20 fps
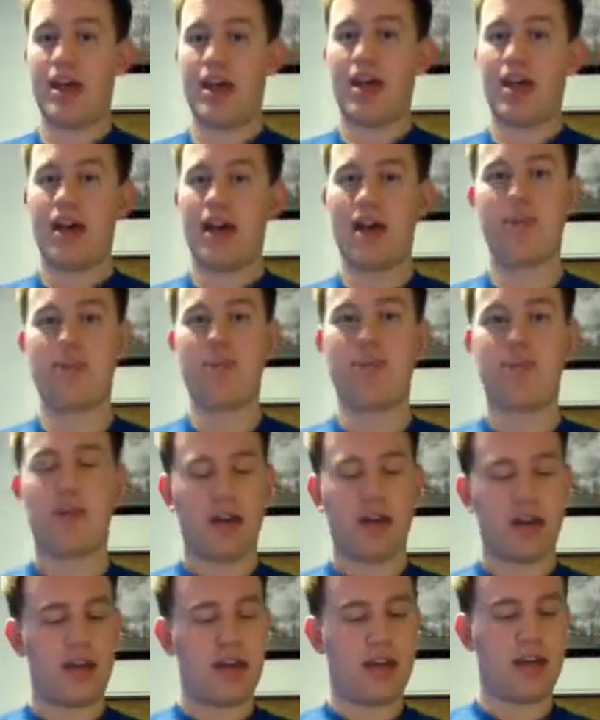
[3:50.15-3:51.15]
Hemp
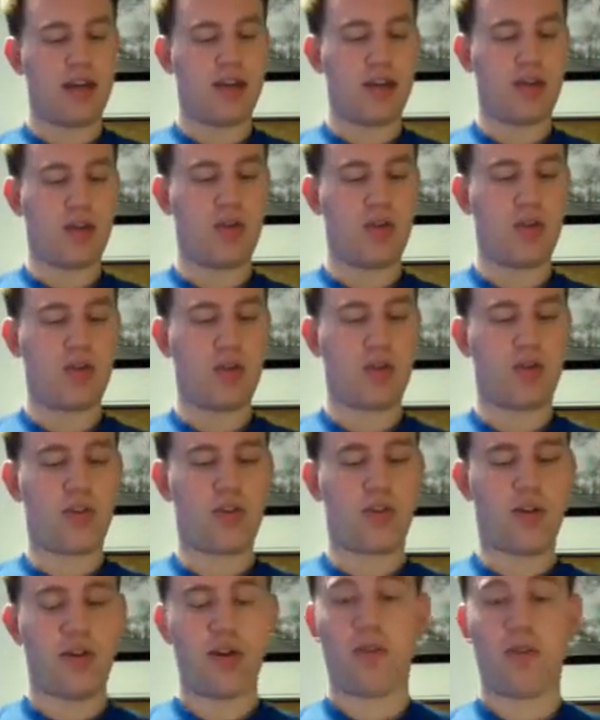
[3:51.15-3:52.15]
is
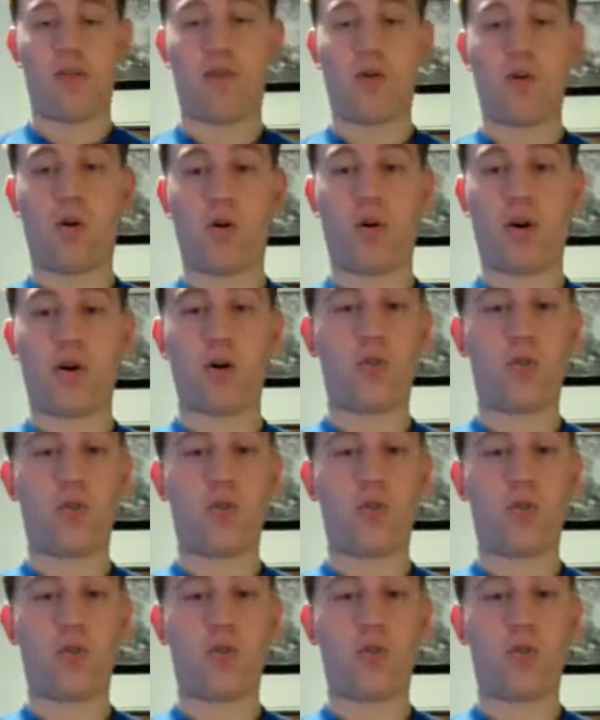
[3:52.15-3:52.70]
used for